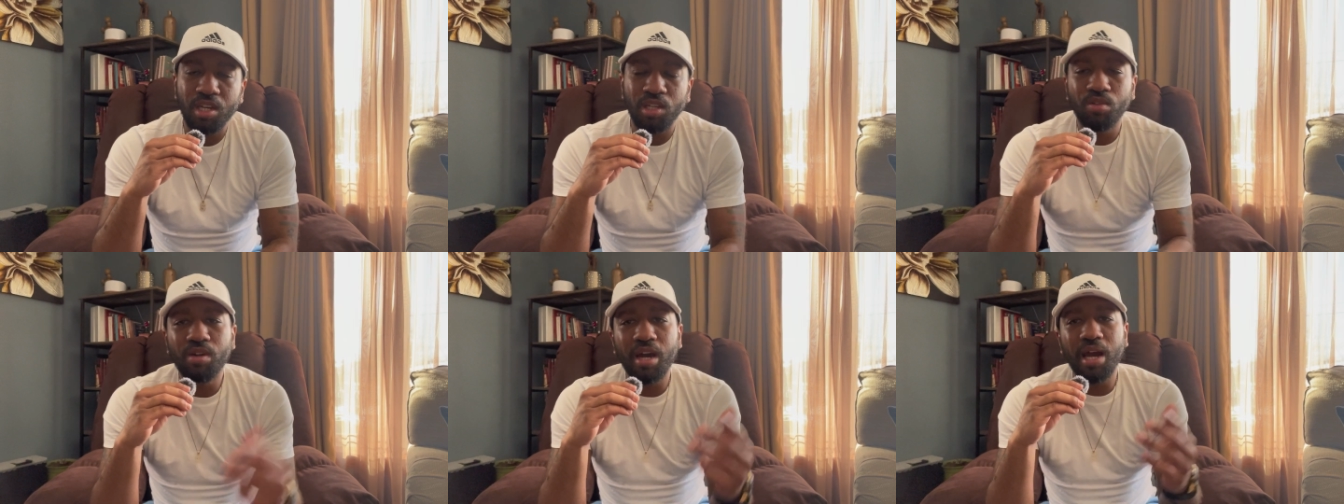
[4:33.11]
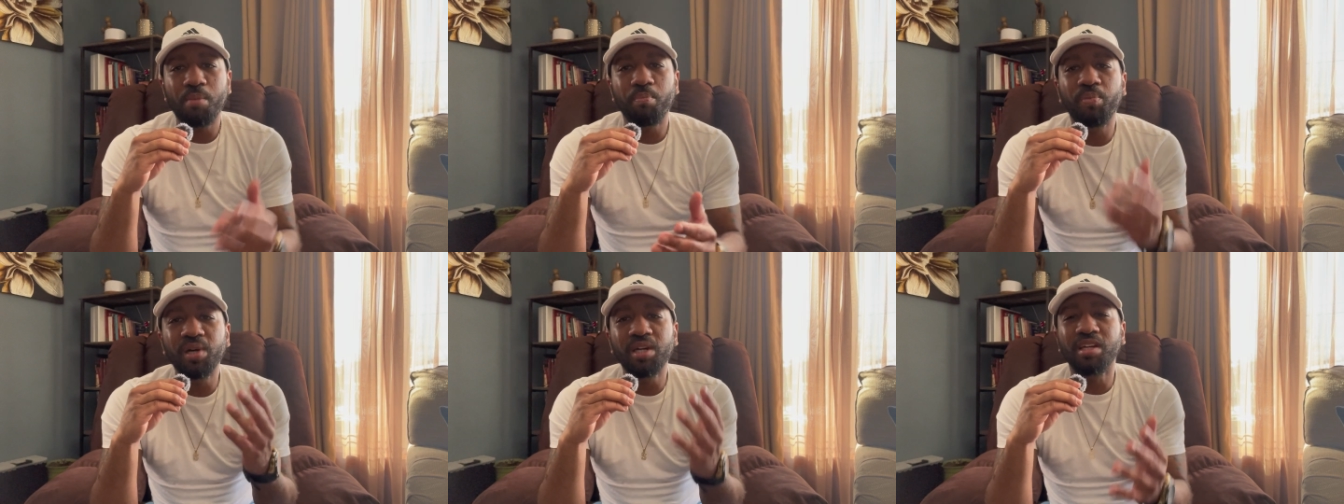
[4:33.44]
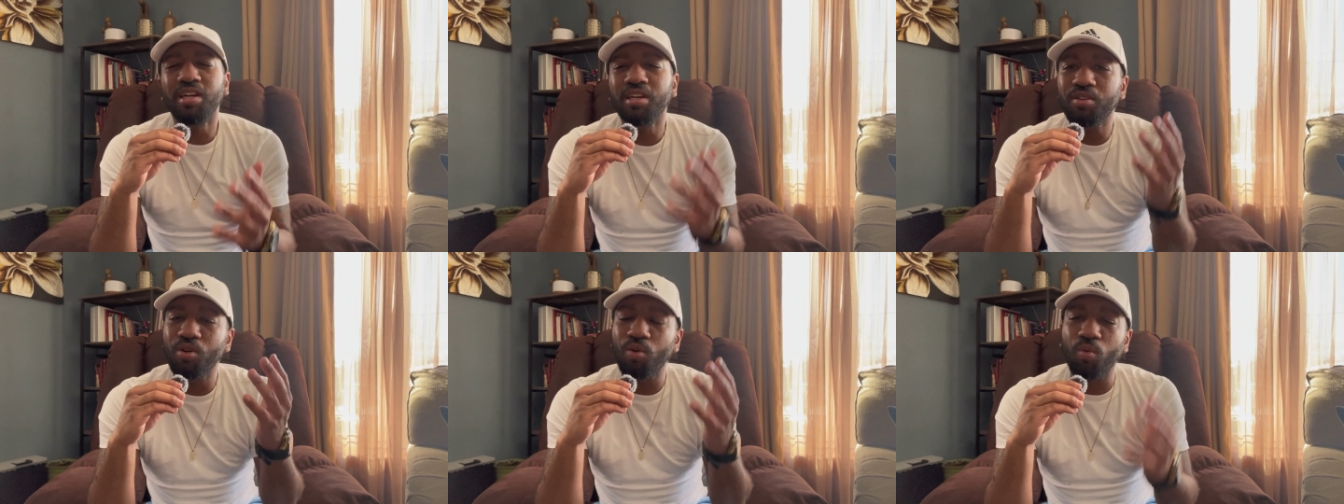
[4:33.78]
You got to put
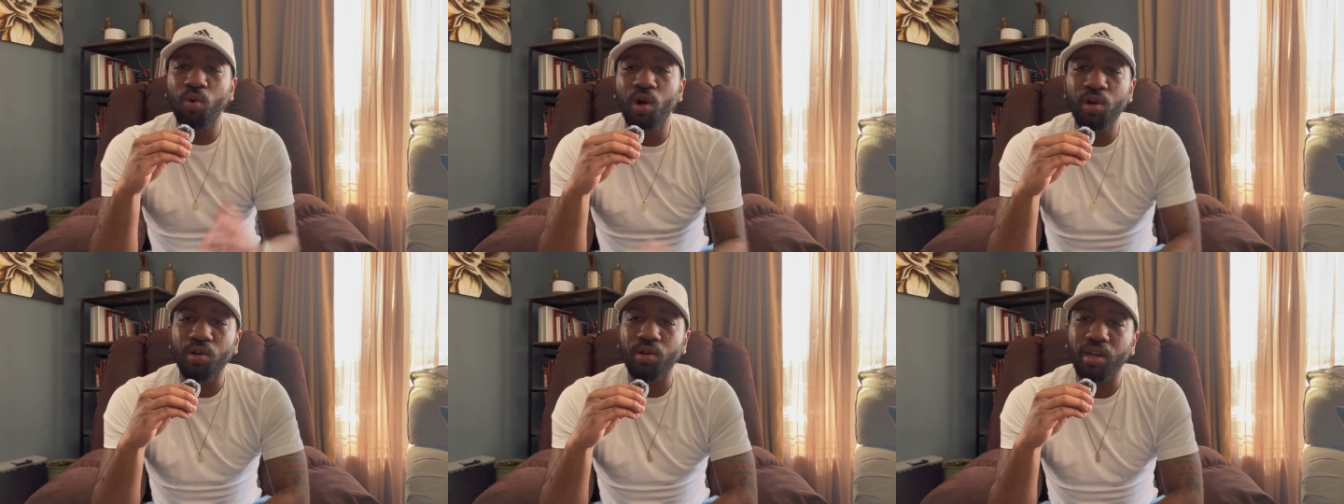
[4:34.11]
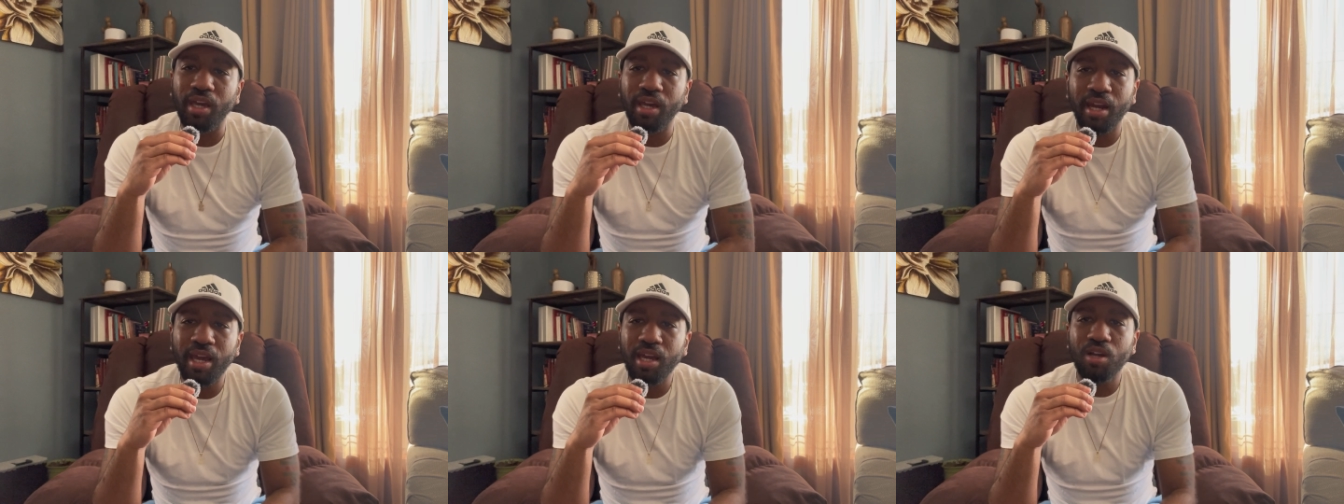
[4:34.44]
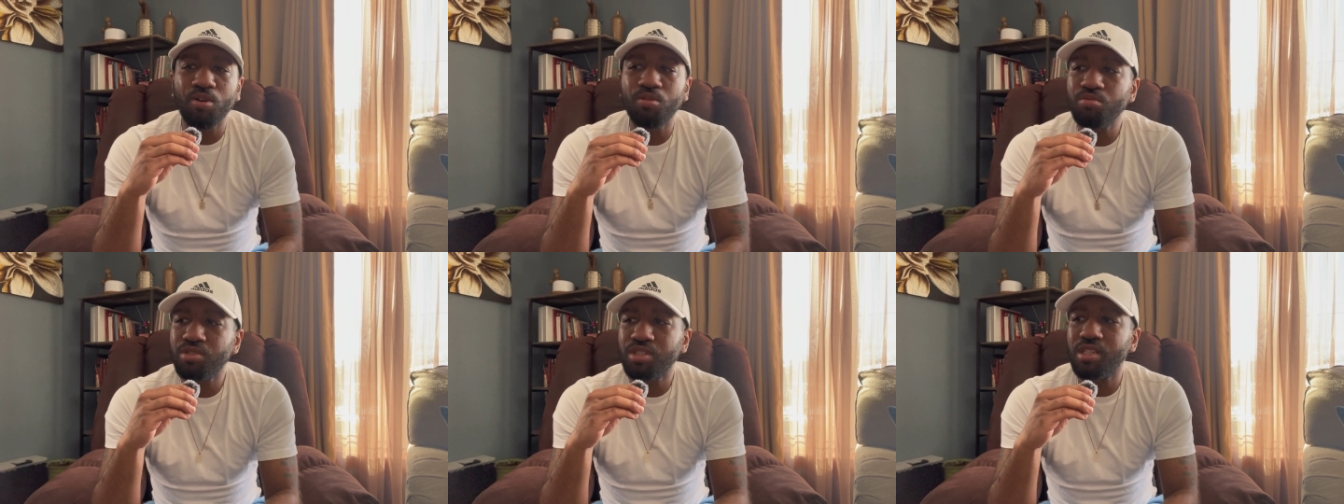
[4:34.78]
in the work. You ain't
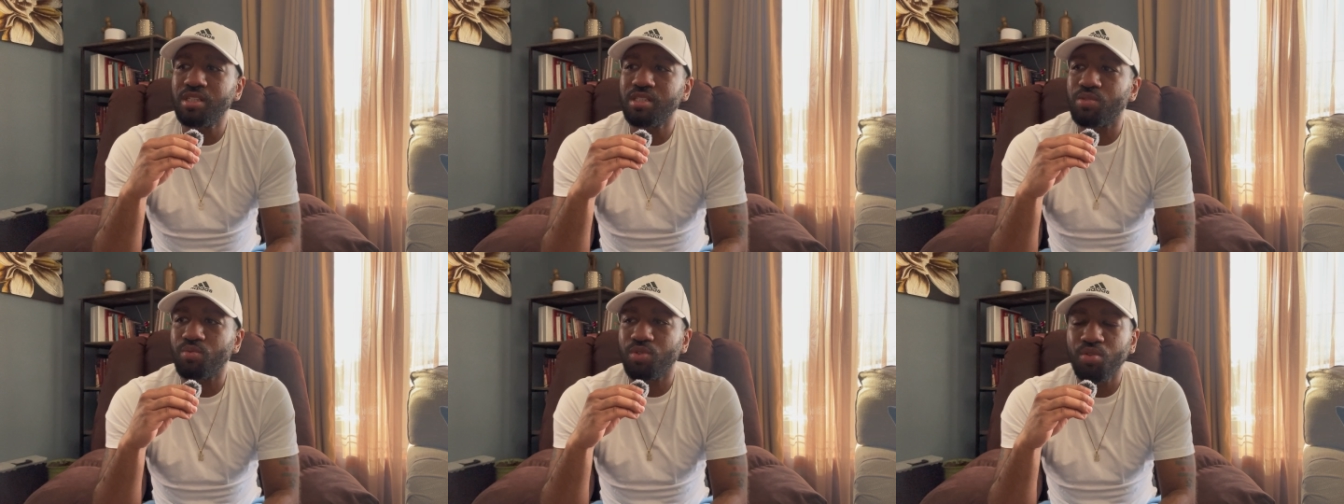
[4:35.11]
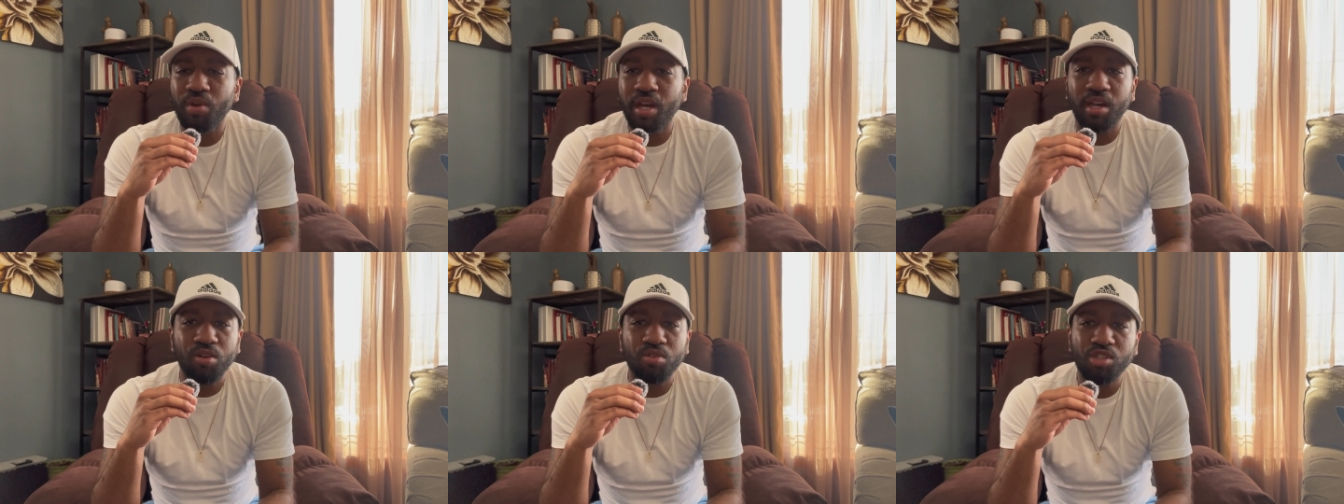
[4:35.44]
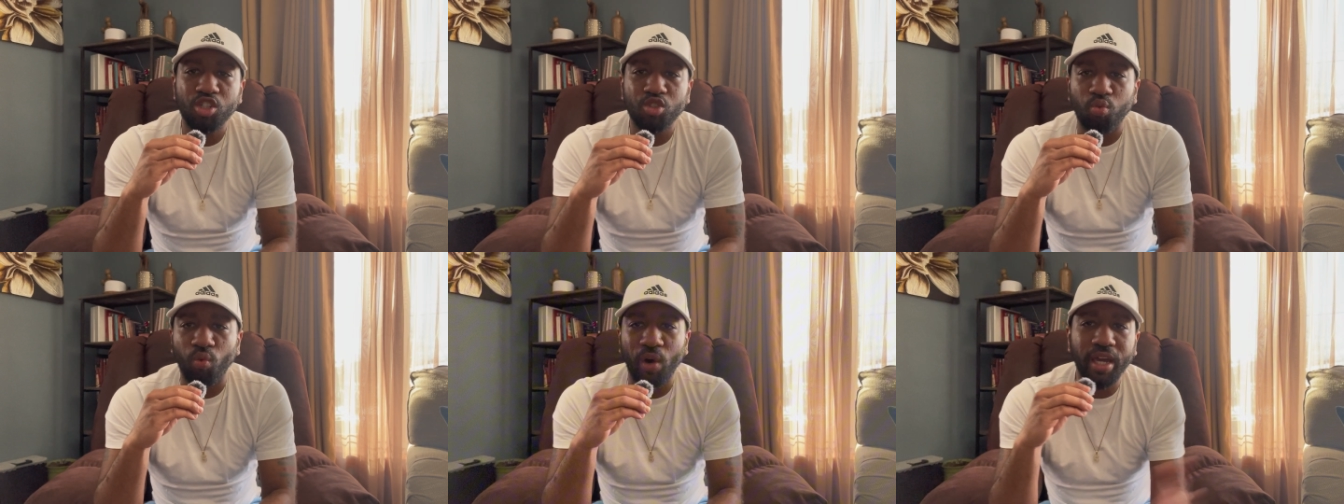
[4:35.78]
going to
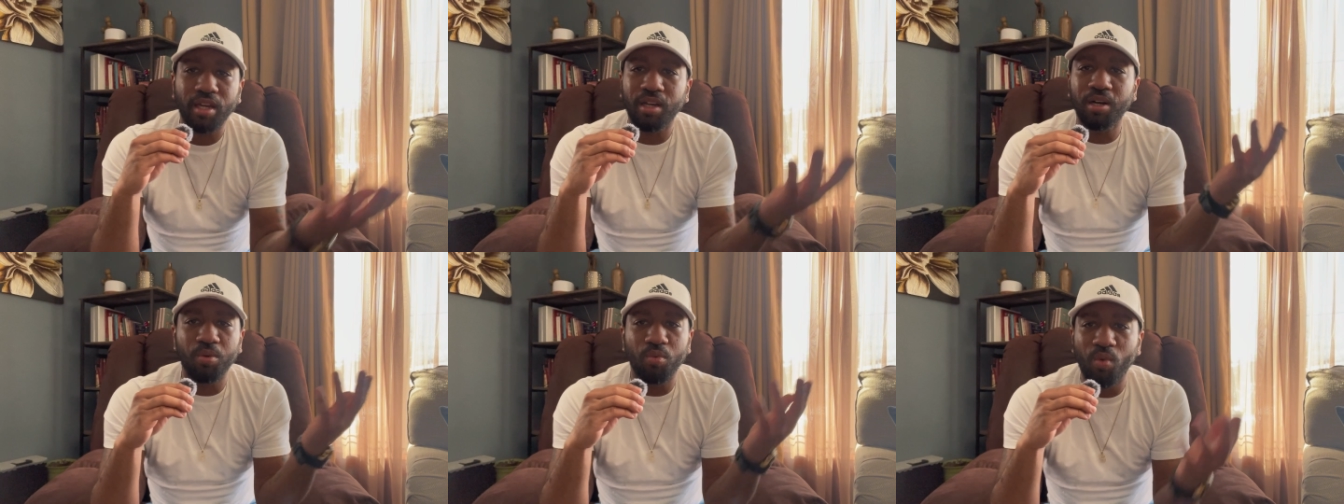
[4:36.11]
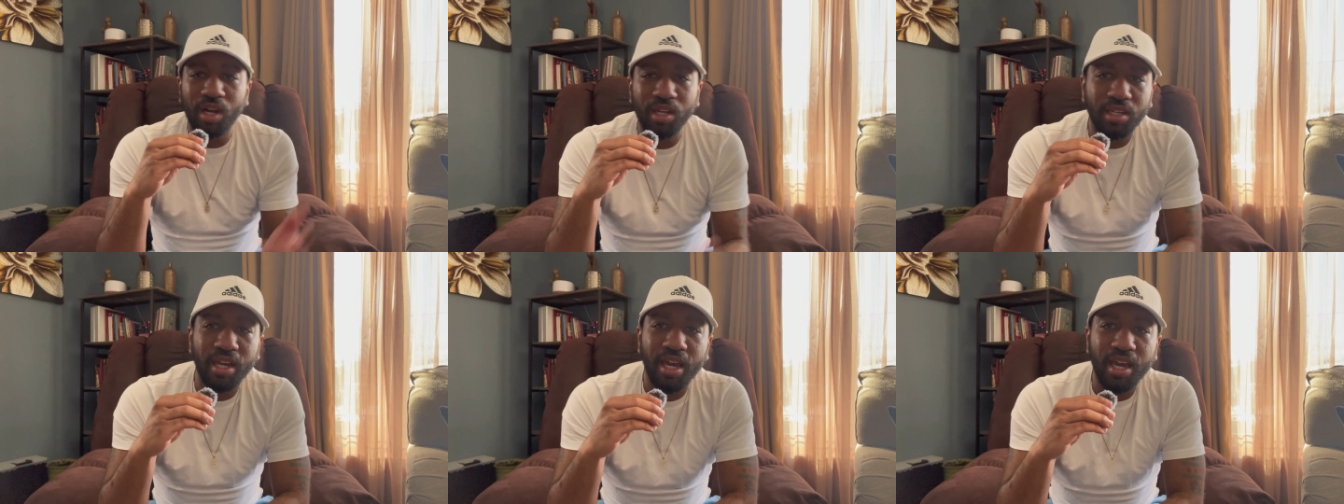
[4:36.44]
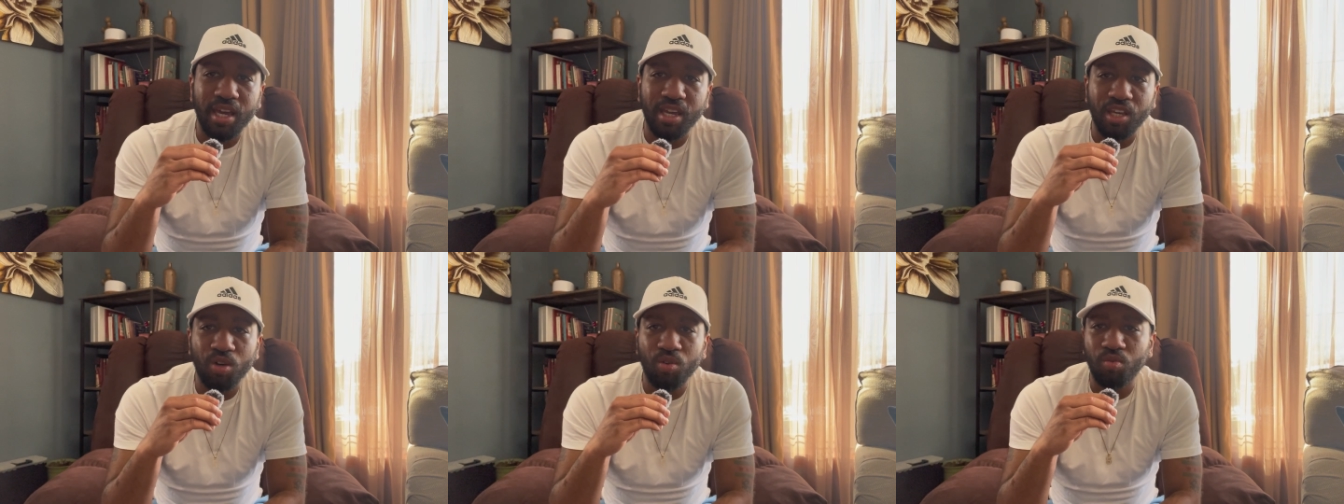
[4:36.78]
just wake up one day
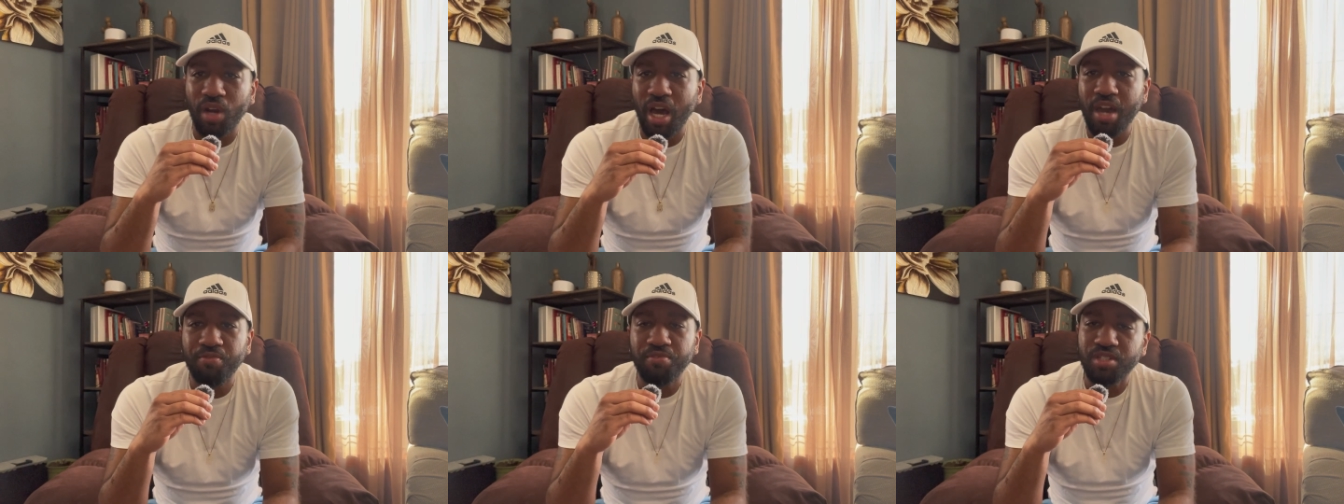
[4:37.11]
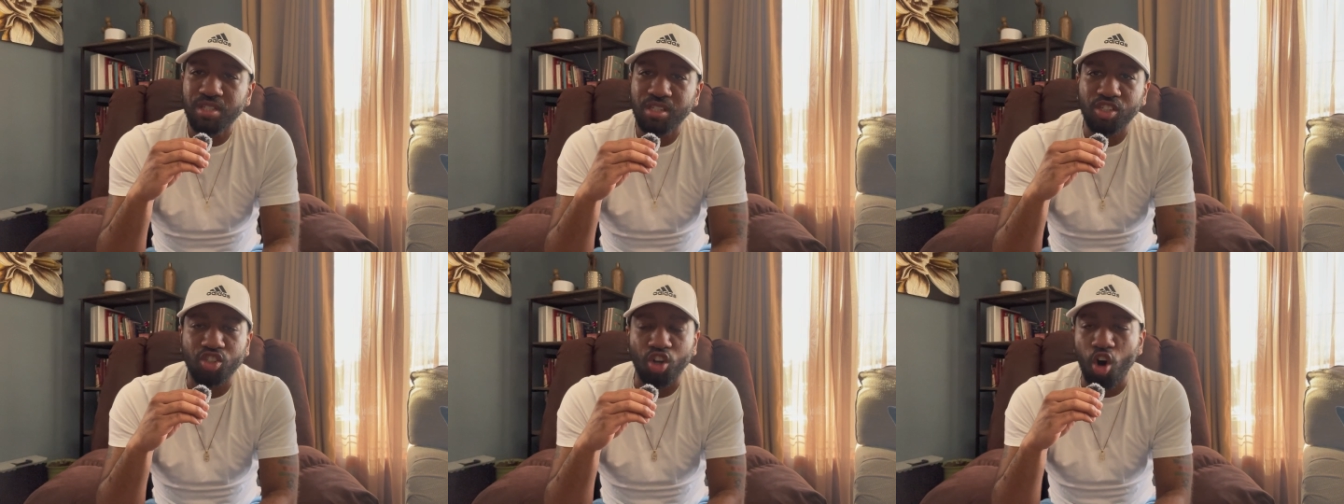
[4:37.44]
and your life is just